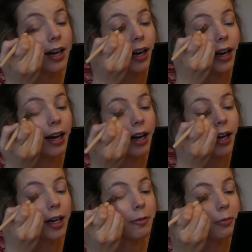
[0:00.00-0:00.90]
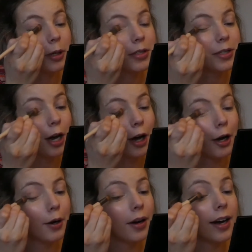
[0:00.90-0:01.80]

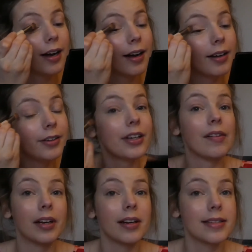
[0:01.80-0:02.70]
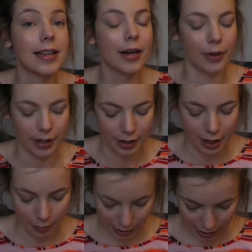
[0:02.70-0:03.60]
So you're never going to see that one,
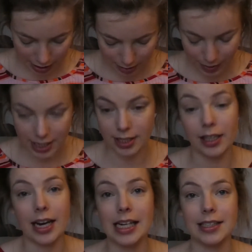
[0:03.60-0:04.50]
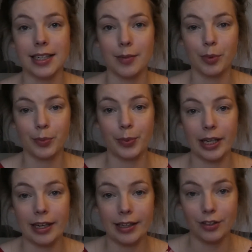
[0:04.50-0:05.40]
because basically it ended up
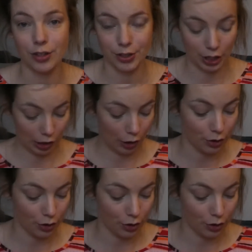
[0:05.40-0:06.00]
being just a lot